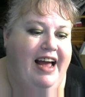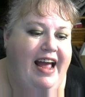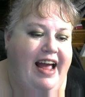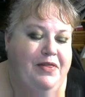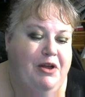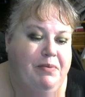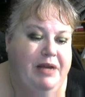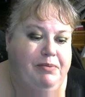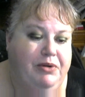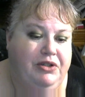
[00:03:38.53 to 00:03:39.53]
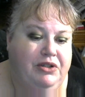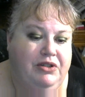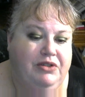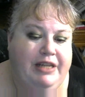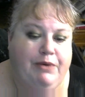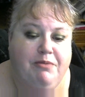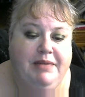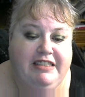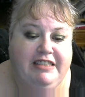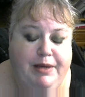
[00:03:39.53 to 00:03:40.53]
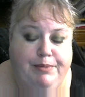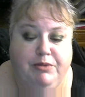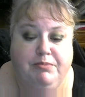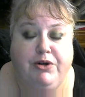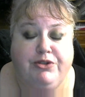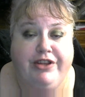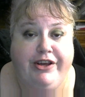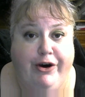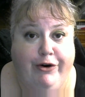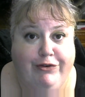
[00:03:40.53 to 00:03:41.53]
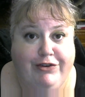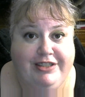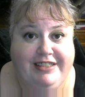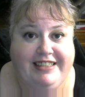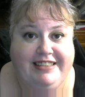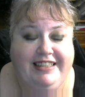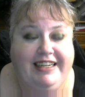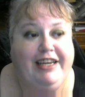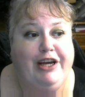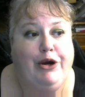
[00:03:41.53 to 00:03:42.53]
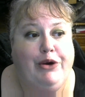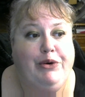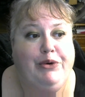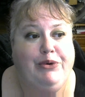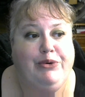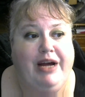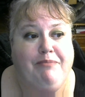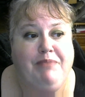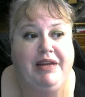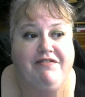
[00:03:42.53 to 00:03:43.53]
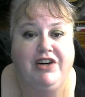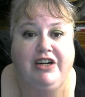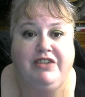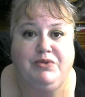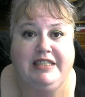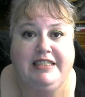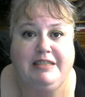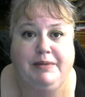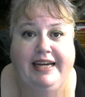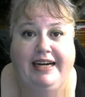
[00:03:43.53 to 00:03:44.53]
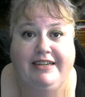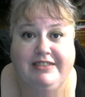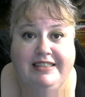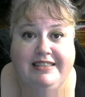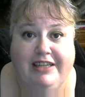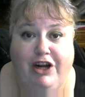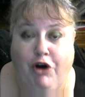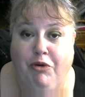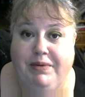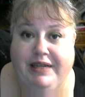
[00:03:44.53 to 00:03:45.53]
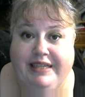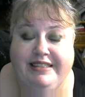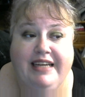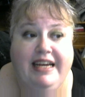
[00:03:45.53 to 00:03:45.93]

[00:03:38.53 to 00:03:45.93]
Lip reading: And they were a mix of people mostly over 60 who had been involved with this playhouse since it opened